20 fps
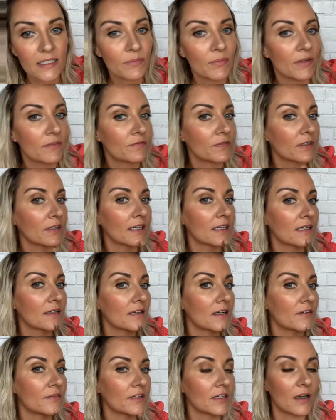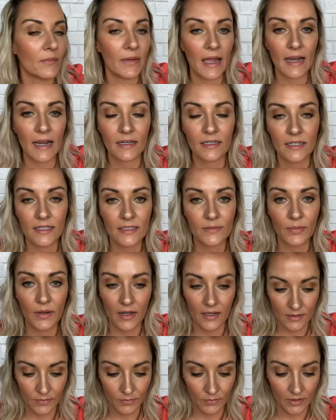meant for like covering up acne
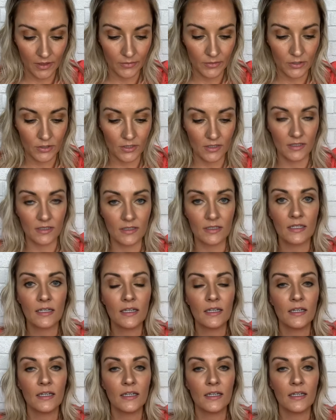spots, blemishes.